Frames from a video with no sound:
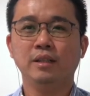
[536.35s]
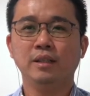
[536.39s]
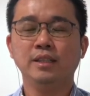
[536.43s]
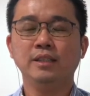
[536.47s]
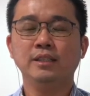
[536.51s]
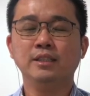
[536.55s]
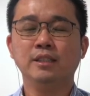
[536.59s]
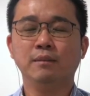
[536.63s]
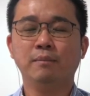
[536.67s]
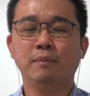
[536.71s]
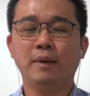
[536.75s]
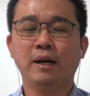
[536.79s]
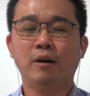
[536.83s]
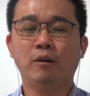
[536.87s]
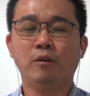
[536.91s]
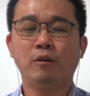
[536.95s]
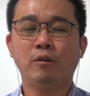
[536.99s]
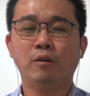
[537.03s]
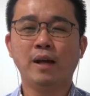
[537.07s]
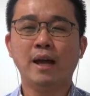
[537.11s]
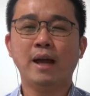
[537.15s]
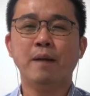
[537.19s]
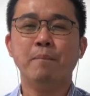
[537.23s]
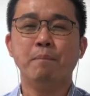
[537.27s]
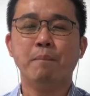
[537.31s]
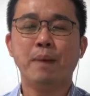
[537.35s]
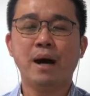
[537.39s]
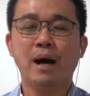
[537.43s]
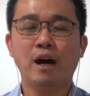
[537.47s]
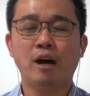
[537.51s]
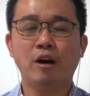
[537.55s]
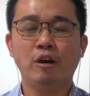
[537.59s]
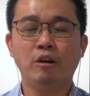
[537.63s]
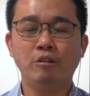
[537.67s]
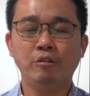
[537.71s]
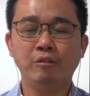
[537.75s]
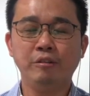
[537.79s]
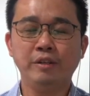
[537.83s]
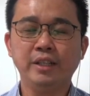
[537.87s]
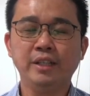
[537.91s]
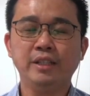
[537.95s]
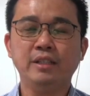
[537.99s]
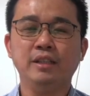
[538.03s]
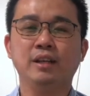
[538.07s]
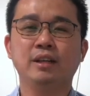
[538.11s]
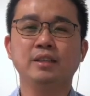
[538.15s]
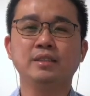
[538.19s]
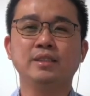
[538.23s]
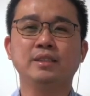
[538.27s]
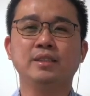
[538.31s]
It's about empowering
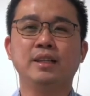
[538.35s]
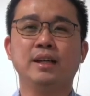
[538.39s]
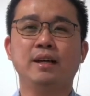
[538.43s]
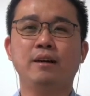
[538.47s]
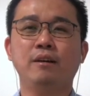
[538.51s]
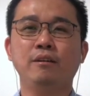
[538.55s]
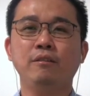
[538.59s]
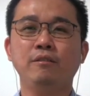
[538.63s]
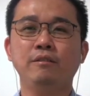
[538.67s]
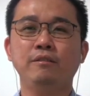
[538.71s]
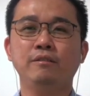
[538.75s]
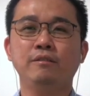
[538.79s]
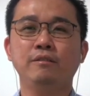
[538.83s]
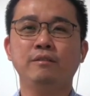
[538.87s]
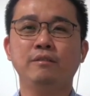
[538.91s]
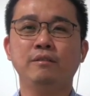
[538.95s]
yourself